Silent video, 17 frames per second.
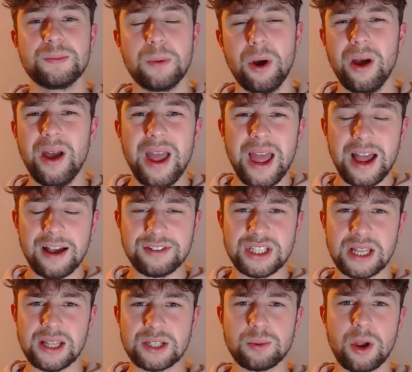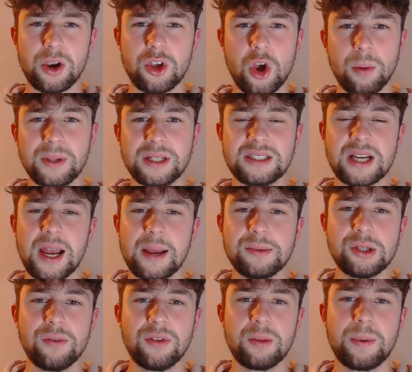but I've seen this one a couple of
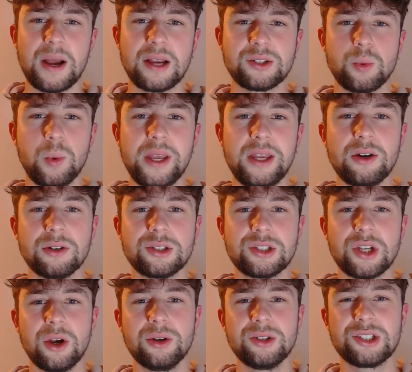times over the past week or so,